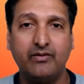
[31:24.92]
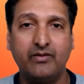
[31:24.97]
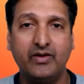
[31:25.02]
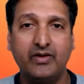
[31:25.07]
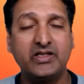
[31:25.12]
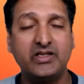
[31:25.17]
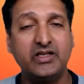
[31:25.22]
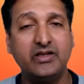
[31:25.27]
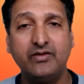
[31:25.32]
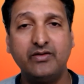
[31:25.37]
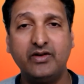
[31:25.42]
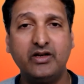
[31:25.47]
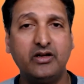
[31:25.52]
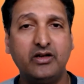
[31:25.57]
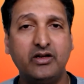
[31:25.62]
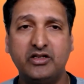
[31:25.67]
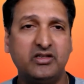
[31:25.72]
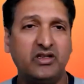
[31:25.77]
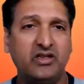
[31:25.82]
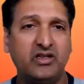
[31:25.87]
When I say
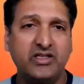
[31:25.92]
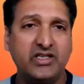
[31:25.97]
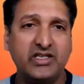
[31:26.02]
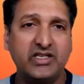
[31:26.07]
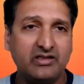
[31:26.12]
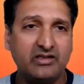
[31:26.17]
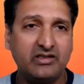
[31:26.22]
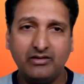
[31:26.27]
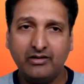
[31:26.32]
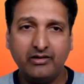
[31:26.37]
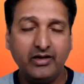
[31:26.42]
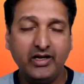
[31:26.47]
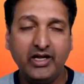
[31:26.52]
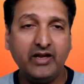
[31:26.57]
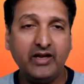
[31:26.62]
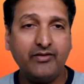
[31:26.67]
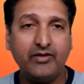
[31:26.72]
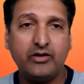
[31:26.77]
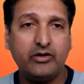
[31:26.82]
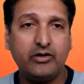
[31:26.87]
witness, just
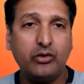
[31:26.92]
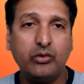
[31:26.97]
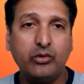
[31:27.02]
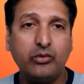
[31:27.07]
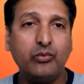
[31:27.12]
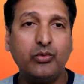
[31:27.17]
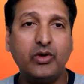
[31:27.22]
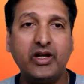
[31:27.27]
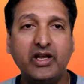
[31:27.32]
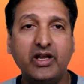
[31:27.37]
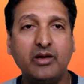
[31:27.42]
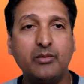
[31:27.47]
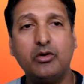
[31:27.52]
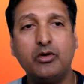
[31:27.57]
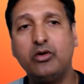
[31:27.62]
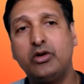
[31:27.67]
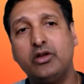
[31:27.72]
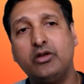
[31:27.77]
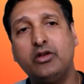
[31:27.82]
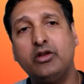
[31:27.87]
leave it. Don't worry
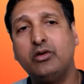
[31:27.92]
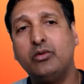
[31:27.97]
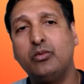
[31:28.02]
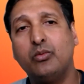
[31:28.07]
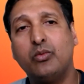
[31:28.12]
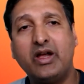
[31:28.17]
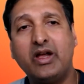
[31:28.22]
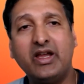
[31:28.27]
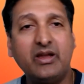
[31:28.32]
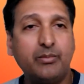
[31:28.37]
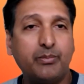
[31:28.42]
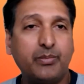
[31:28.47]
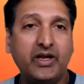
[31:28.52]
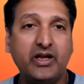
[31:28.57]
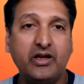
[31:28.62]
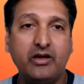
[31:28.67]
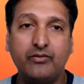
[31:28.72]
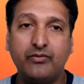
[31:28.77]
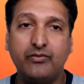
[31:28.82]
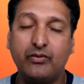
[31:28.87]
about, why
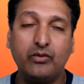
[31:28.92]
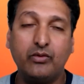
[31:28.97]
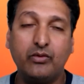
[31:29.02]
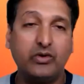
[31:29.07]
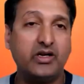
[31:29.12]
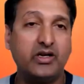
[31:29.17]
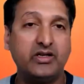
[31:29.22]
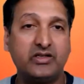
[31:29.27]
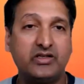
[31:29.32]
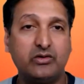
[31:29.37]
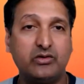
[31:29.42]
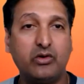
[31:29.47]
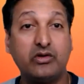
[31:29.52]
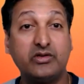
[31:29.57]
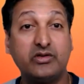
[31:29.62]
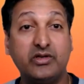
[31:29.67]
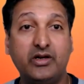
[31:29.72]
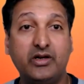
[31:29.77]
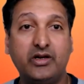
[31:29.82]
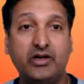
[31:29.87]
pain, focus,
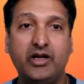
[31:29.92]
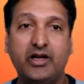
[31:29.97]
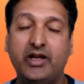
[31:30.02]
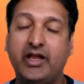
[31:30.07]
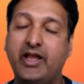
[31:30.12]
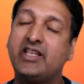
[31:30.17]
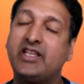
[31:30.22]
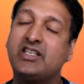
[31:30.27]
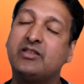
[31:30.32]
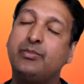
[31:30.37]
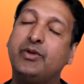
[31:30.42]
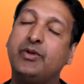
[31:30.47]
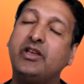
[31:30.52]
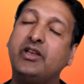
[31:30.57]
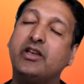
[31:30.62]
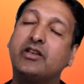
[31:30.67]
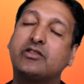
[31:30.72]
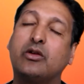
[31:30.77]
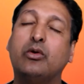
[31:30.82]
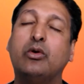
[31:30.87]
concentrate,
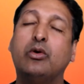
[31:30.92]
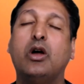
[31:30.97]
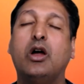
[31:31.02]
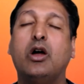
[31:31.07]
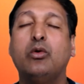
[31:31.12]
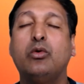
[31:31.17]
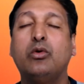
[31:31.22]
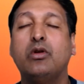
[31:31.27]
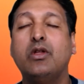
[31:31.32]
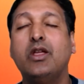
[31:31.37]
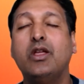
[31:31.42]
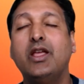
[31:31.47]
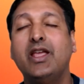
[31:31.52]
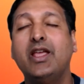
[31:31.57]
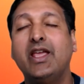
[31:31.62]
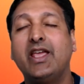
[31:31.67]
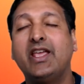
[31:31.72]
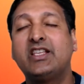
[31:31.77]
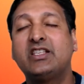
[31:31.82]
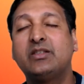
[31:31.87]
experience, or how
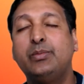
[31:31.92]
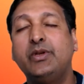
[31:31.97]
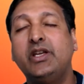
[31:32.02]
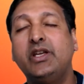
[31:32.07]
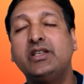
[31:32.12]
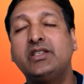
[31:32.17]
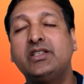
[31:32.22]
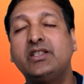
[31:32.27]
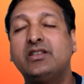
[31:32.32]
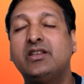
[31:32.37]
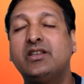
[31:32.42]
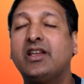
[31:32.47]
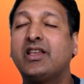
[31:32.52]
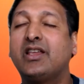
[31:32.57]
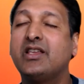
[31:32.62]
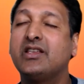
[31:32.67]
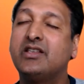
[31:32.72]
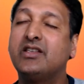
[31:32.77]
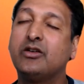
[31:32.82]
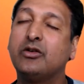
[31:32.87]
experience is
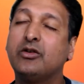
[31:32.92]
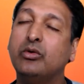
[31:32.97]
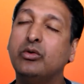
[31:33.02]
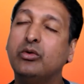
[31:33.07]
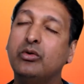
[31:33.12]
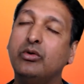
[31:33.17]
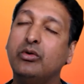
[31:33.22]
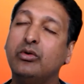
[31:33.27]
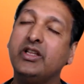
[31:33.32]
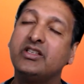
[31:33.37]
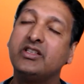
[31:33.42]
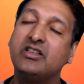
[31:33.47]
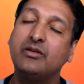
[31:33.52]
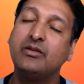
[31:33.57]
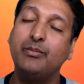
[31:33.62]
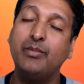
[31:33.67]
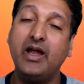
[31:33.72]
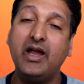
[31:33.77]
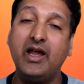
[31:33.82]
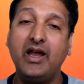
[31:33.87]
like, is it good, is
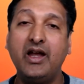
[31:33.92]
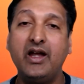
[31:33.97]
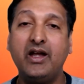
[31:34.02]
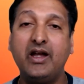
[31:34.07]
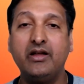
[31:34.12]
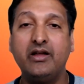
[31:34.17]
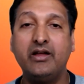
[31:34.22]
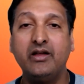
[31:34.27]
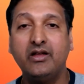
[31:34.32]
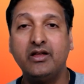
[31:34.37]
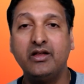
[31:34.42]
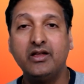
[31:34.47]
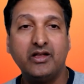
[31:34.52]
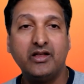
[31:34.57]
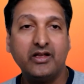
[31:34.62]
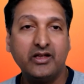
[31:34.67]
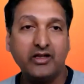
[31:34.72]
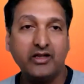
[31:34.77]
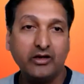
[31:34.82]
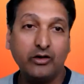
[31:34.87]
it bad?
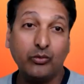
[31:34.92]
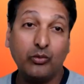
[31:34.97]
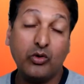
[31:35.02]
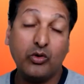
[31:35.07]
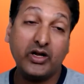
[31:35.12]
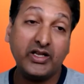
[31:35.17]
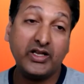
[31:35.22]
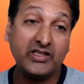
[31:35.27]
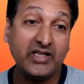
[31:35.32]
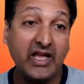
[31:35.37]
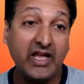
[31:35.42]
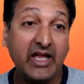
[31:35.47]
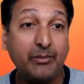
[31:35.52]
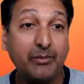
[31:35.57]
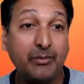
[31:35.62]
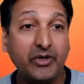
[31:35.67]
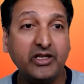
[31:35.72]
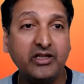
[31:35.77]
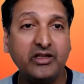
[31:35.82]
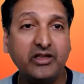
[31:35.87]
What is
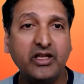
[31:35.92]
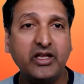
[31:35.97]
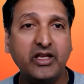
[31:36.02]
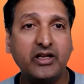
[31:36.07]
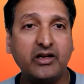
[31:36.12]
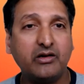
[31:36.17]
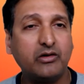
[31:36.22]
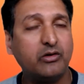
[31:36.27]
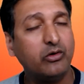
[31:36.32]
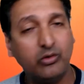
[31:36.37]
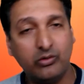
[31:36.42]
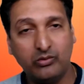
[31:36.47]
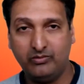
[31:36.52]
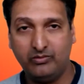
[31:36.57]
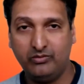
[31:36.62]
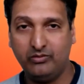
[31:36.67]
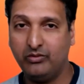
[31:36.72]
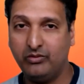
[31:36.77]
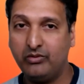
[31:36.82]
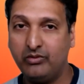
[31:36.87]
happening there?
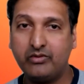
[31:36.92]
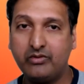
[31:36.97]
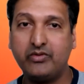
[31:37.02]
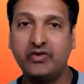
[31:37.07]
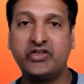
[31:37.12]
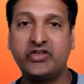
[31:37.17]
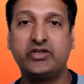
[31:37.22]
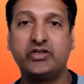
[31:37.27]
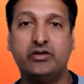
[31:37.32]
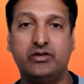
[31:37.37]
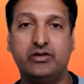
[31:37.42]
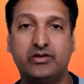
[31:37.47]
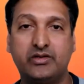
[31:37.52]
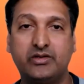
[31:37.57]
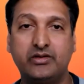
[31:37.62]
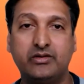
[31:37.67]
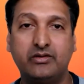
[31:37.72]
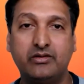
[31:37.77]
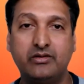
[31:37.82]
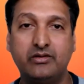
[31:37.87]
No
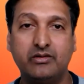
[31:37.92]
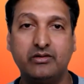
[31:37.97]
questions.